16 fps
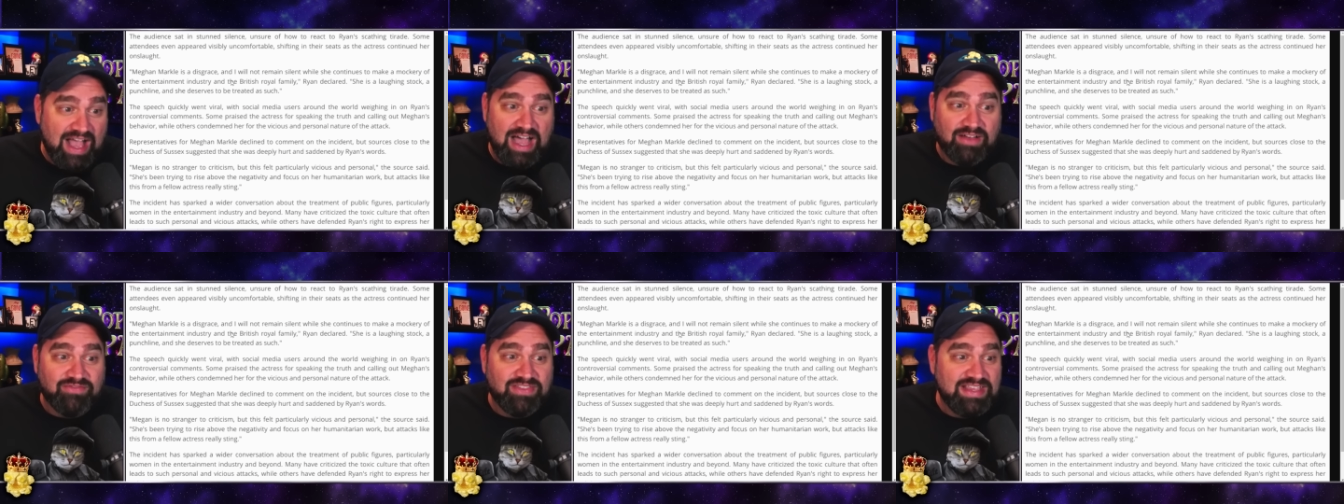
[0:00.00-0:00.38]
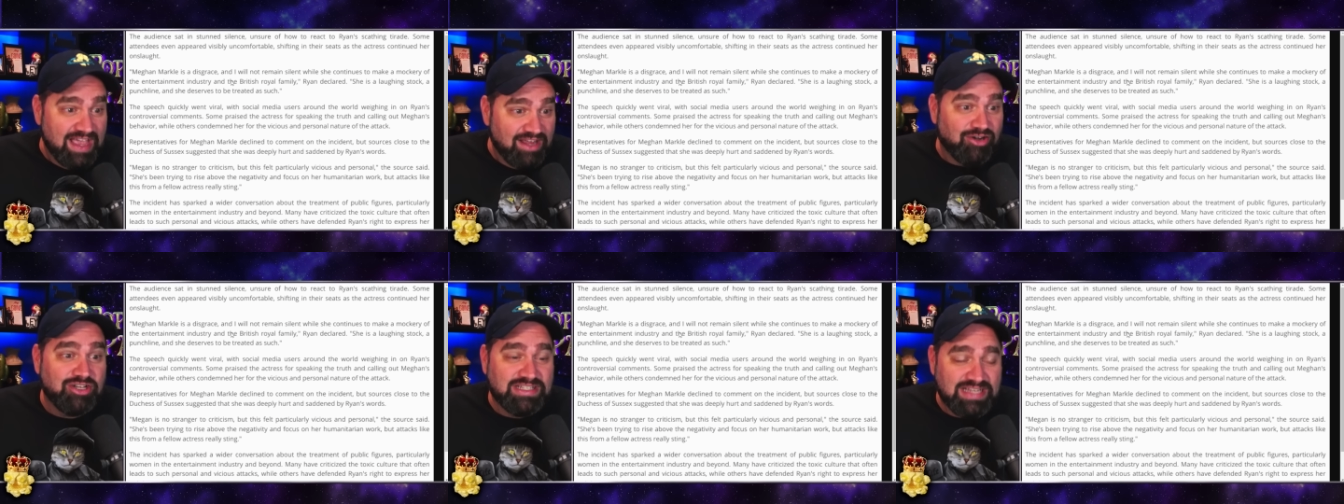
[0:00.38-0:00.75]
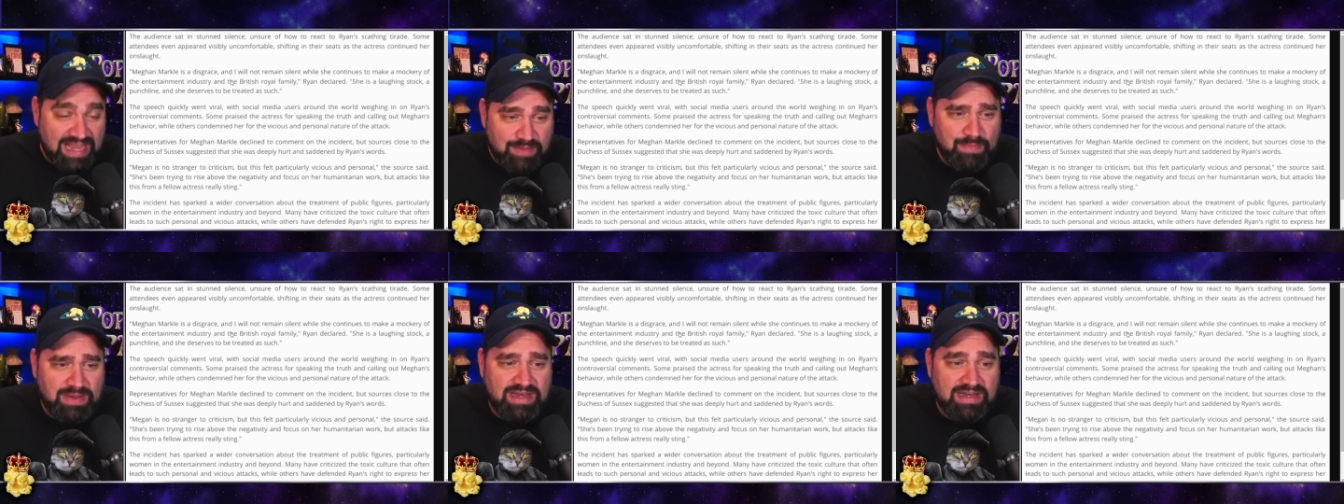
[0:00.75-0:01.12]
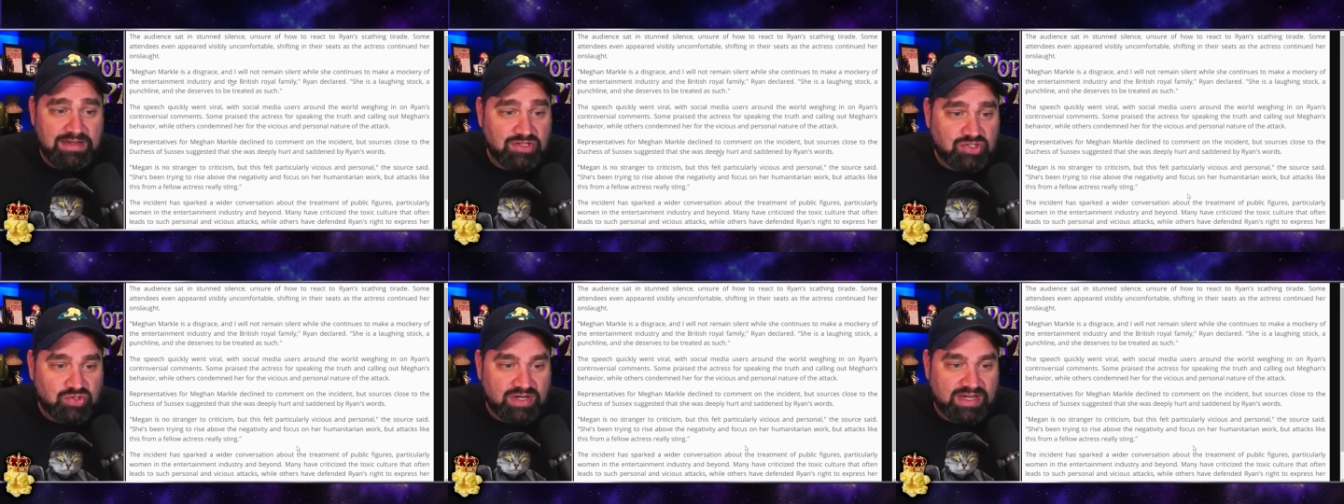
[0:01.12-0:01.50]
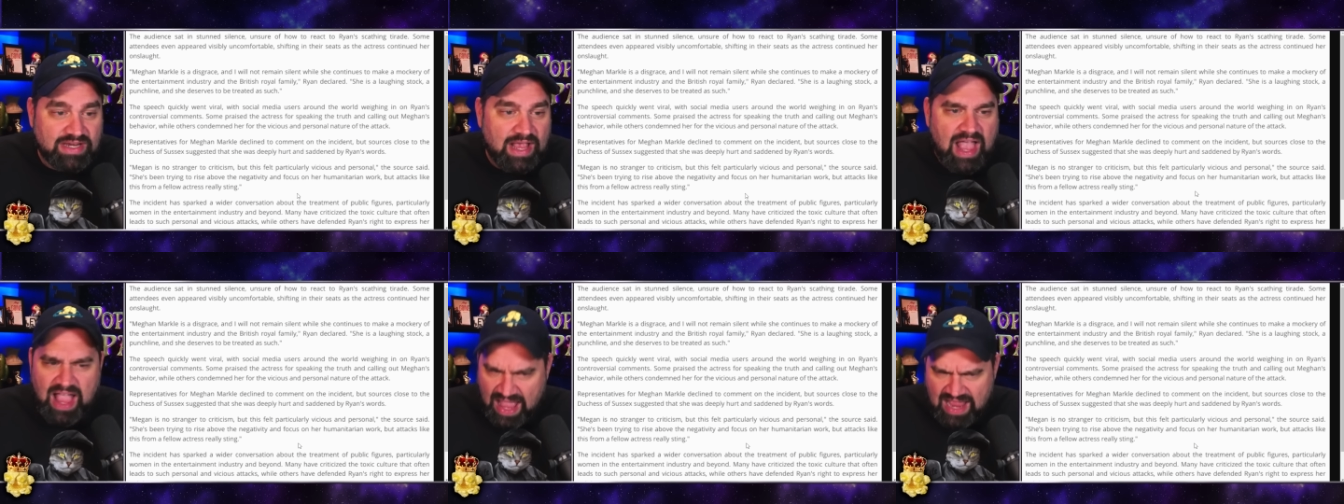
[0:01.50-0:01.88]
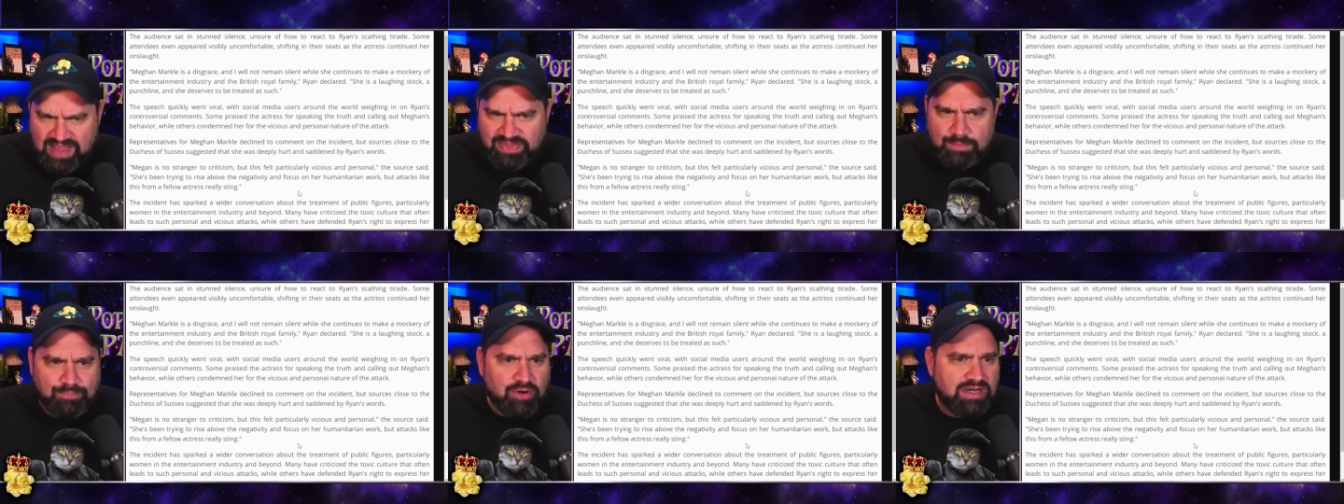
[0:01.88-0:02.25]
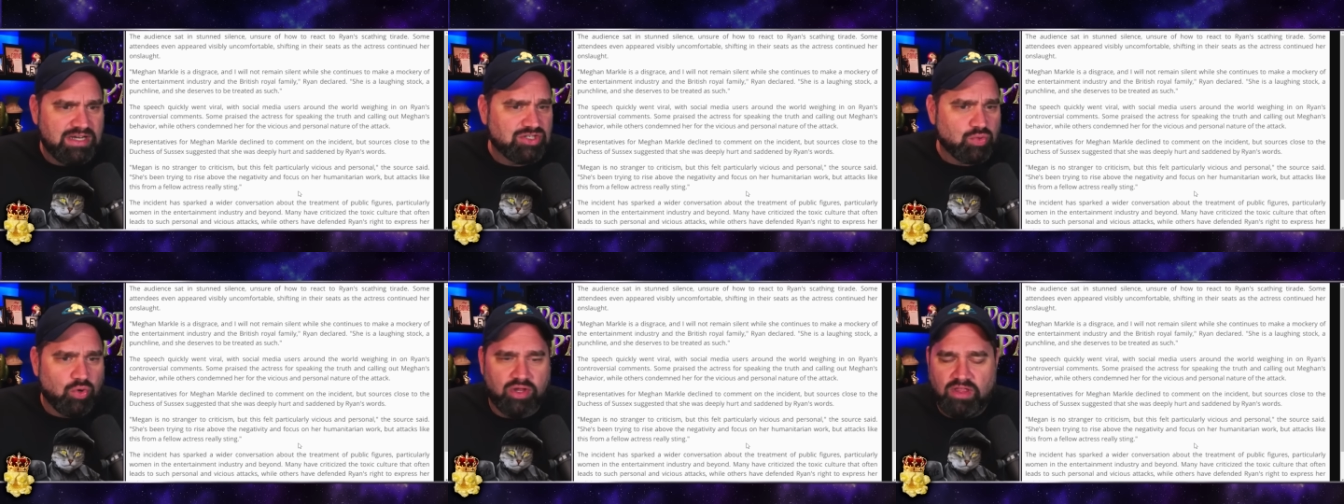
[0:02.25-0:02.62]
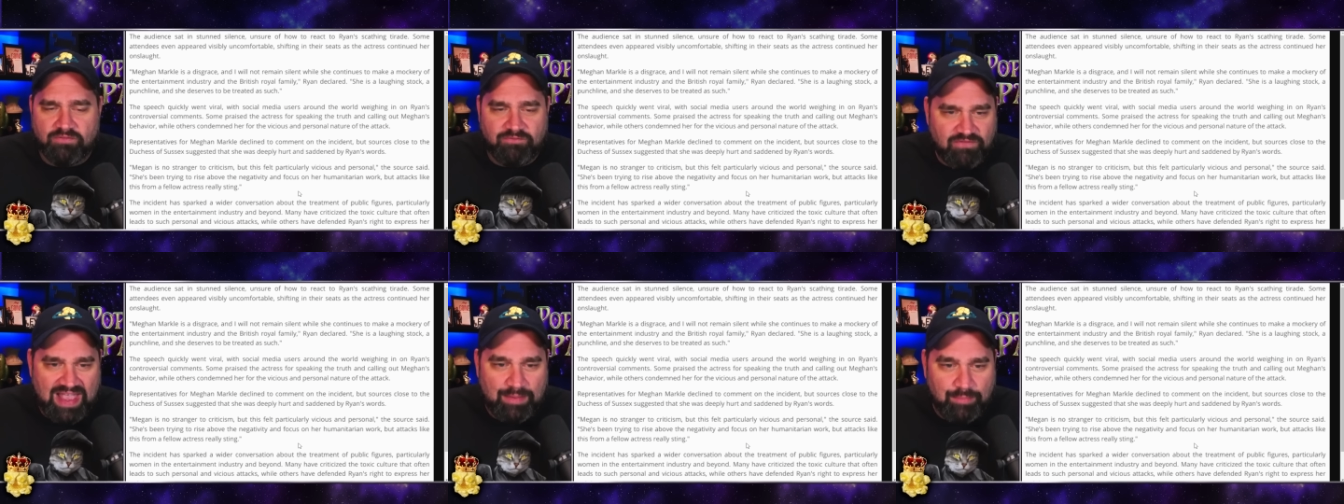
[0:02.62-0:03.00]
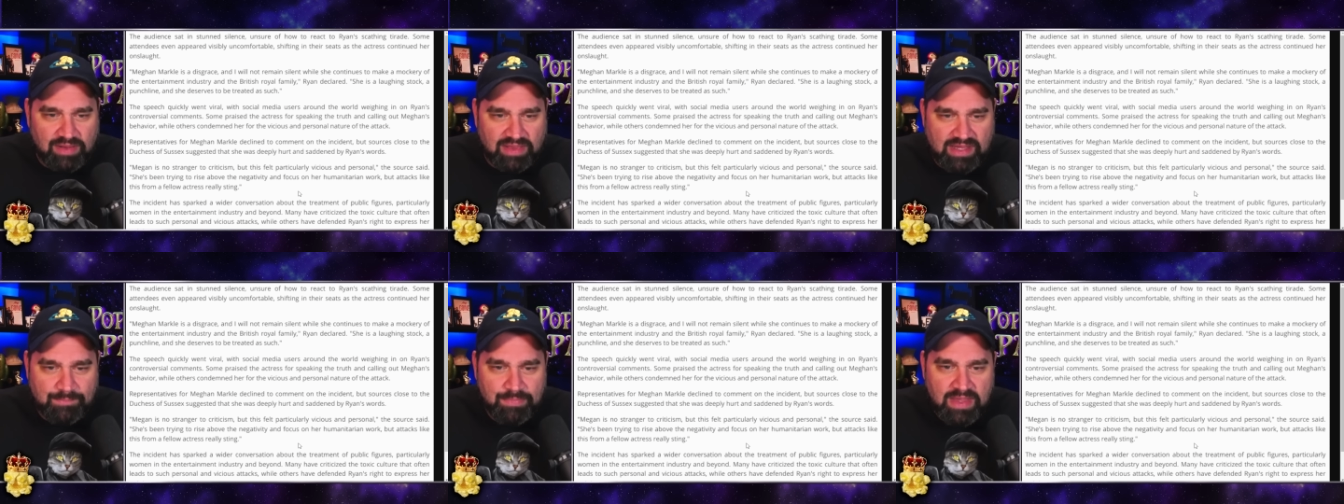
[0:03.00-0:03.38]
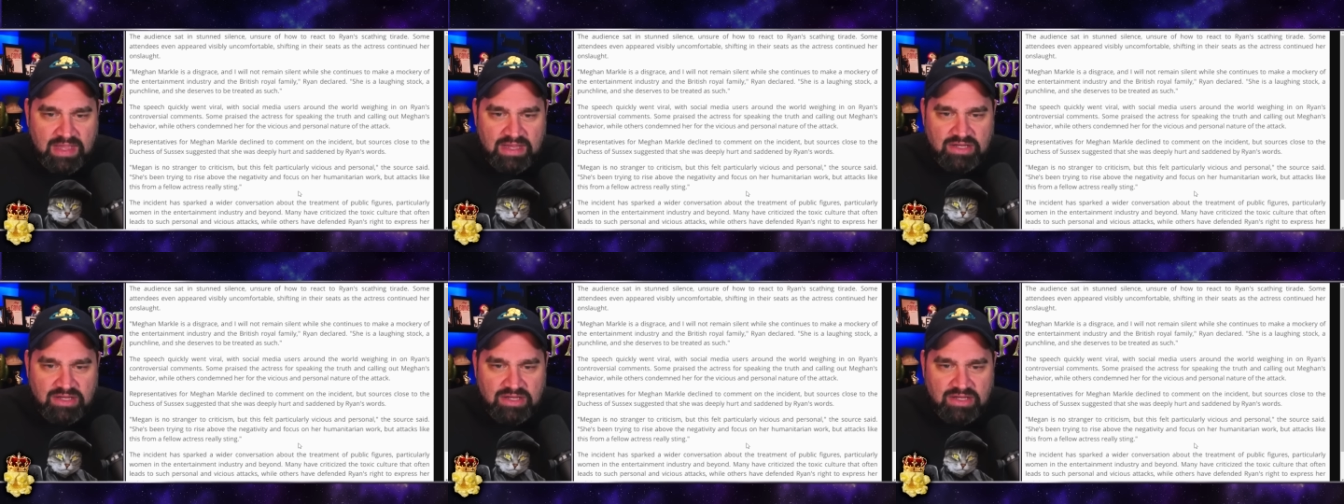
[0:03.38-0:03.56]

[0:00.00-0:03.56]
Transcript: of the entertainment industry and the British royal family.